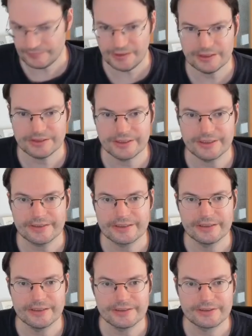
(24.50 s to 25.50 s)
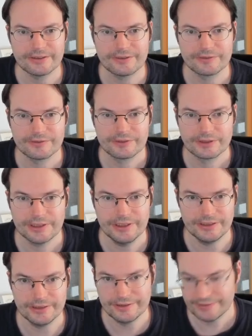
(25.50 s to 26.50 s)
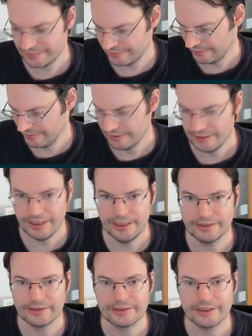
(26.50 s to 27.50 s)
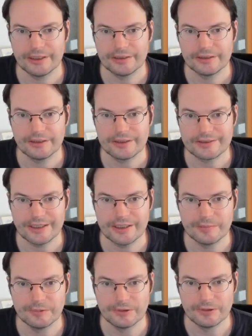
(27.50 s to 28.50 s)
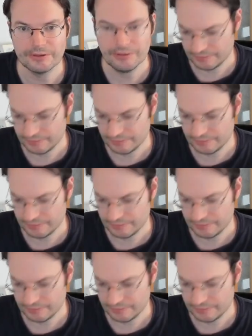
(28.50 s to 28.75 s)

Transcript: takes a list of keys and then a table